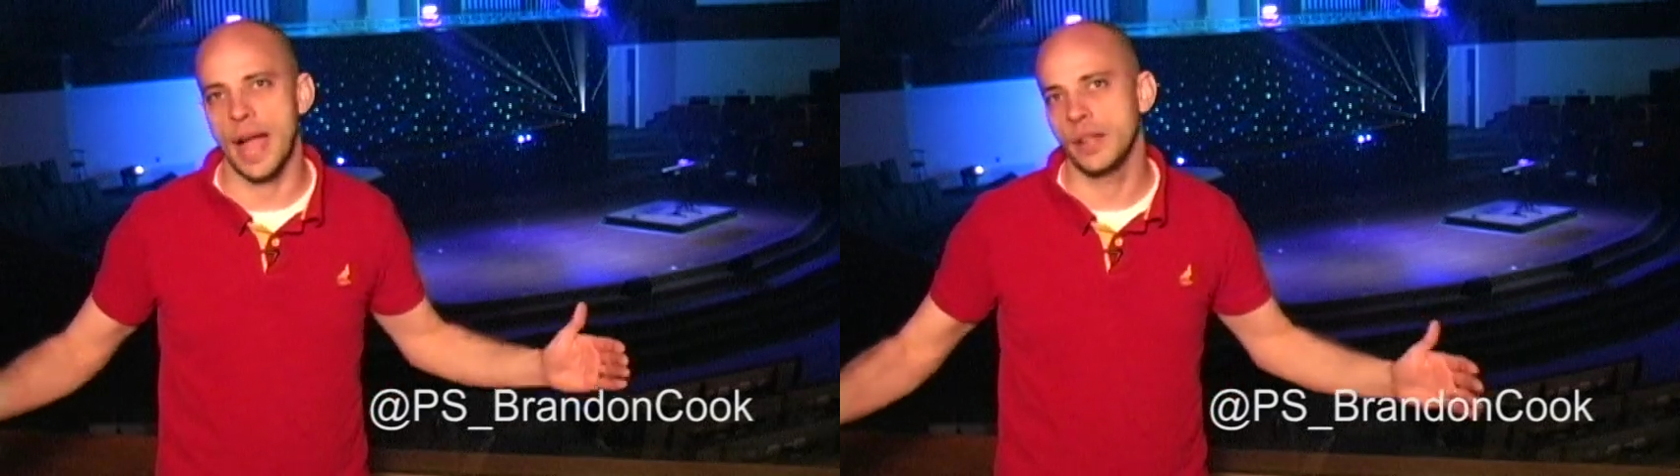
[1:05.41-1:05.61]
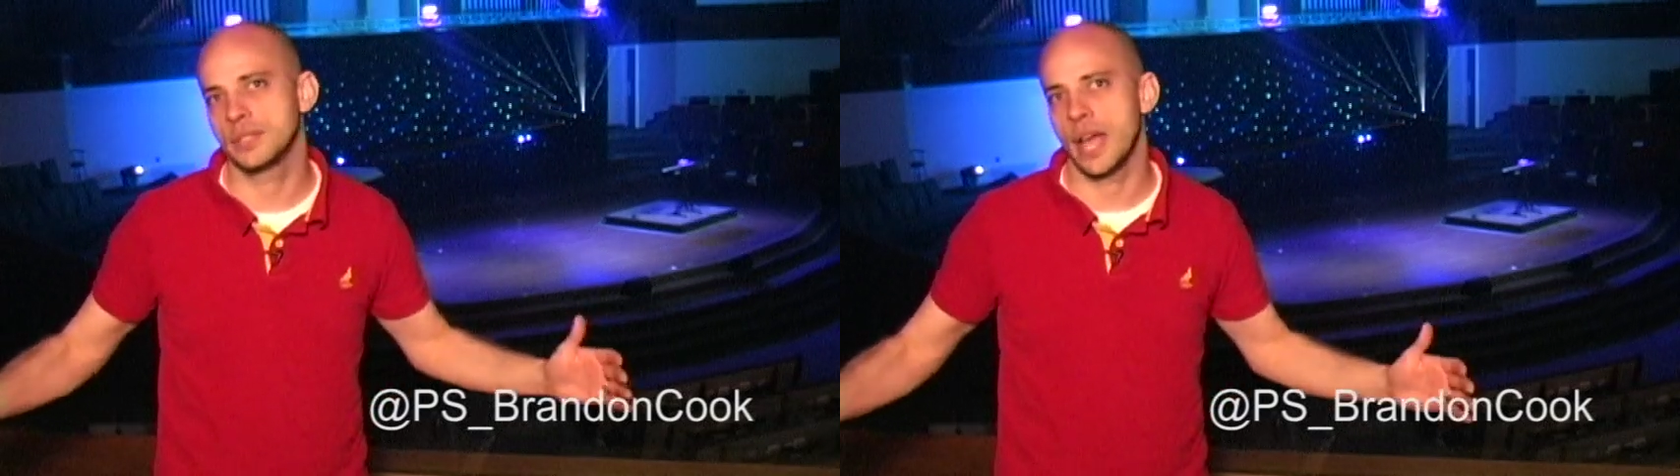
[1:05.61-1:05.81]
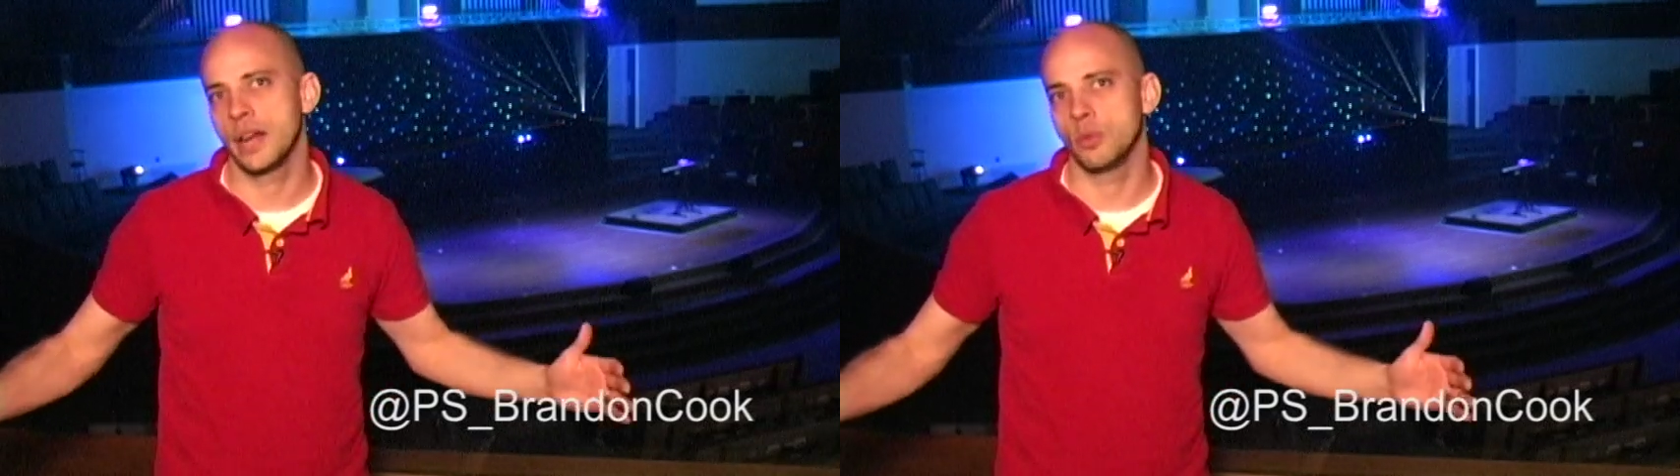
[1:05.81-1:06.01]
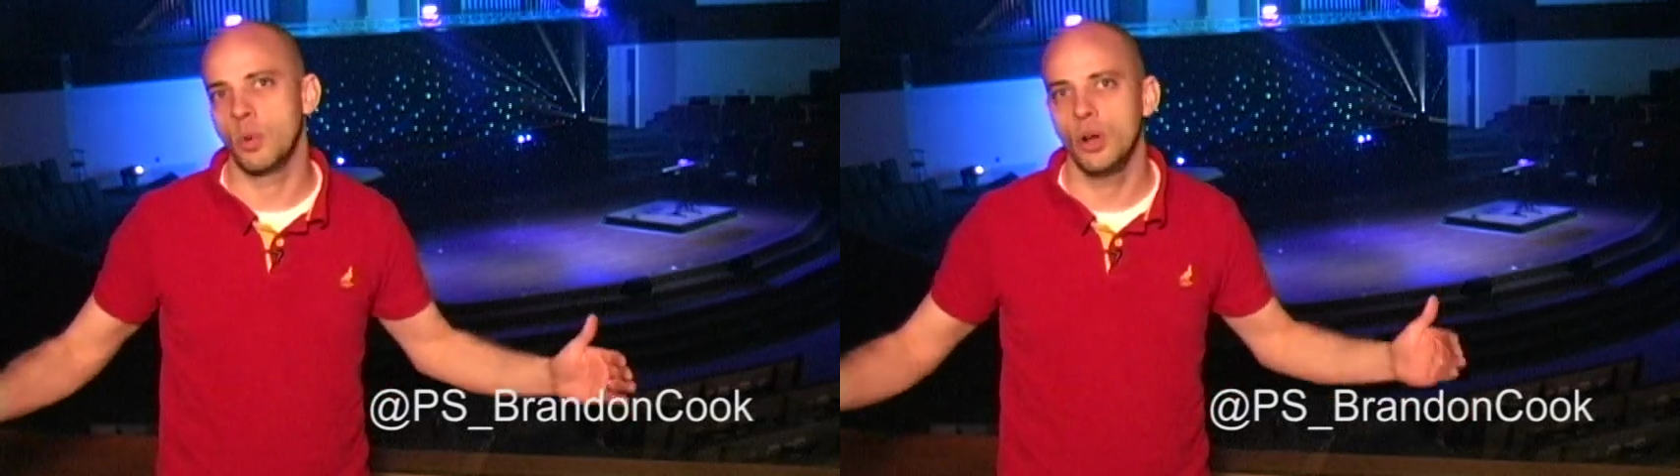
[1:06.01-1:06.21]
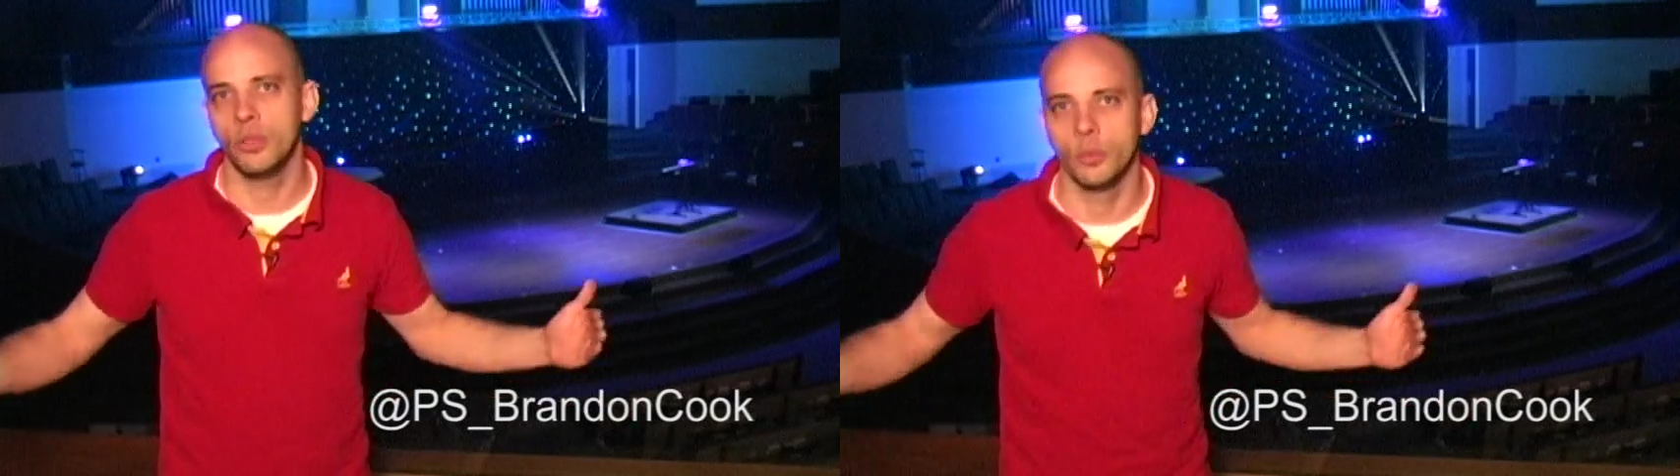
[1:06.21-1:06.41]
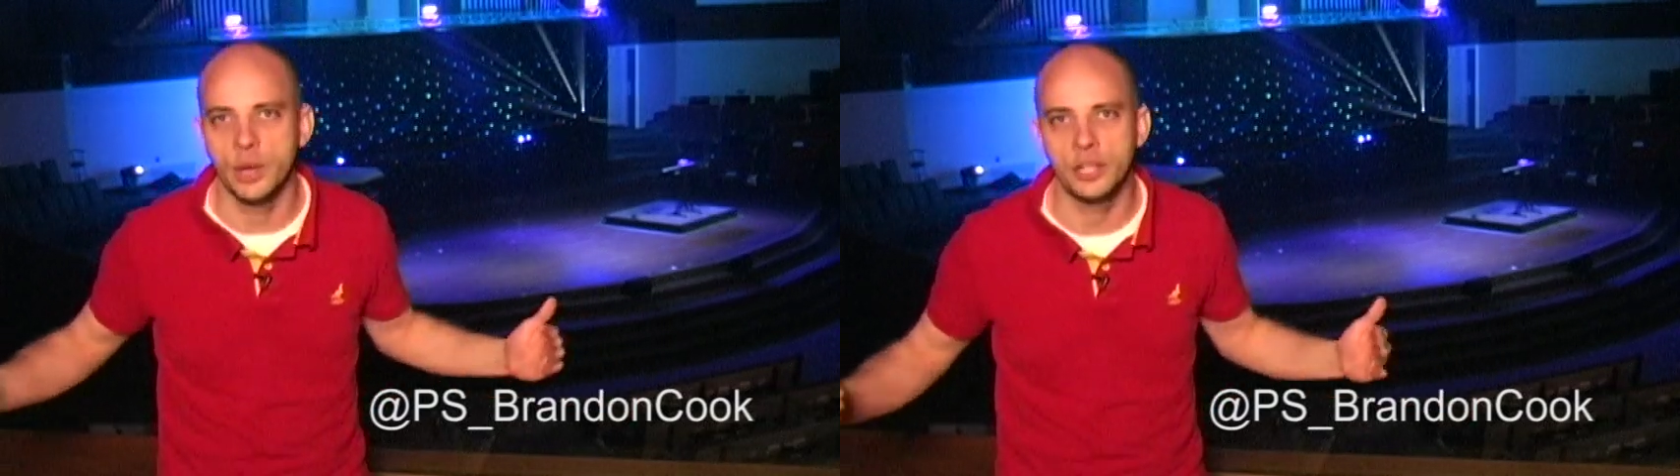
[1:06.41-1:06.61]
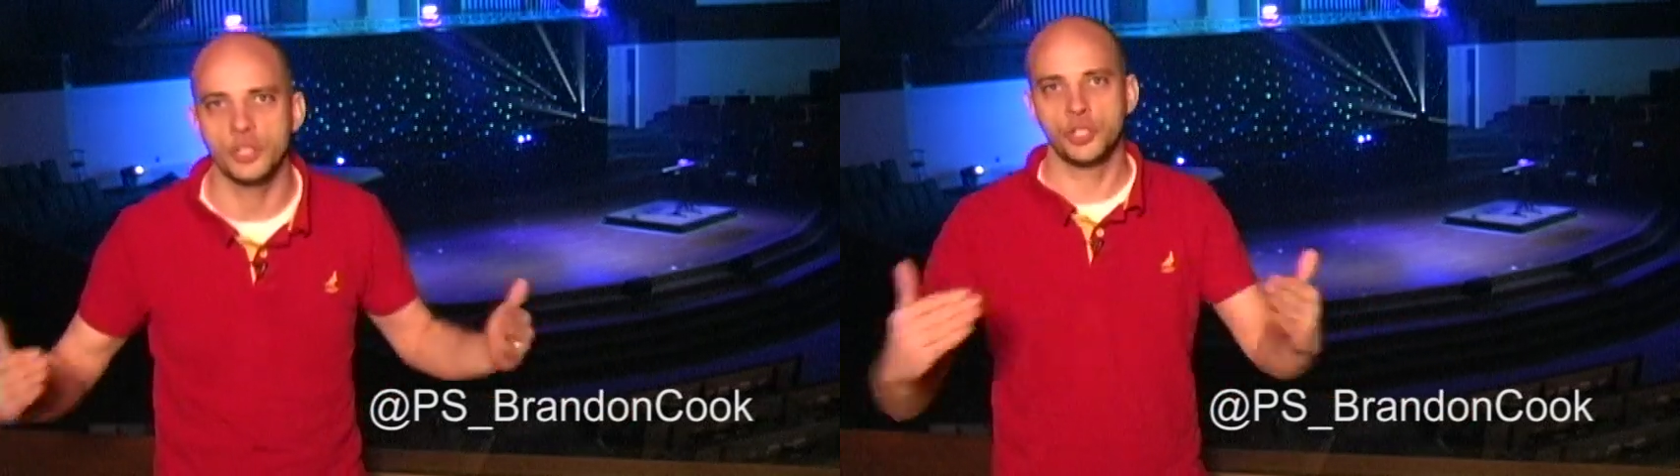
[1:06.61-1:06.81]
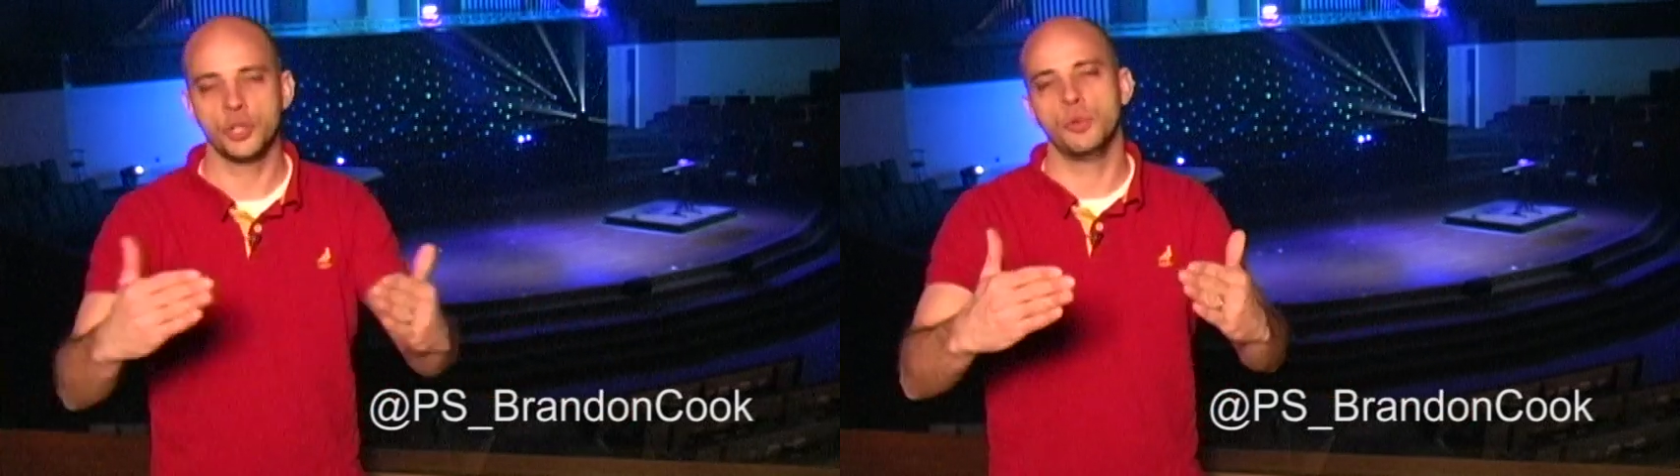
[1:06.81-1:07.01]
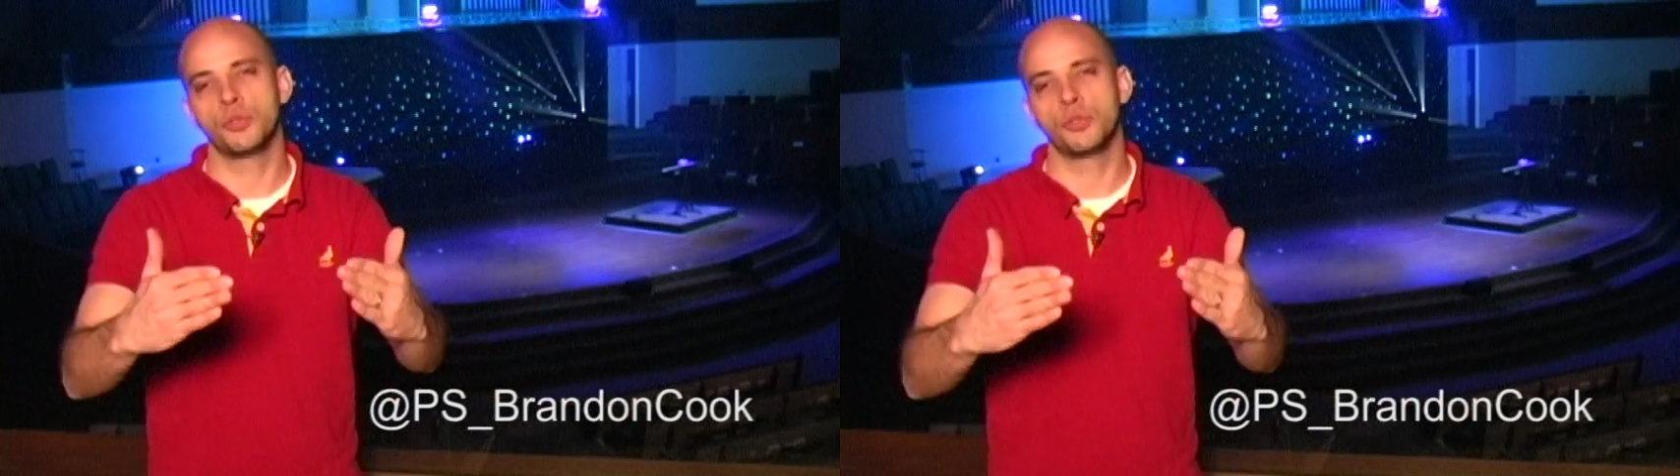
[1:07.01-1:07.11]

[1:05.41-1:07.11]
outside of the wall that we could shoot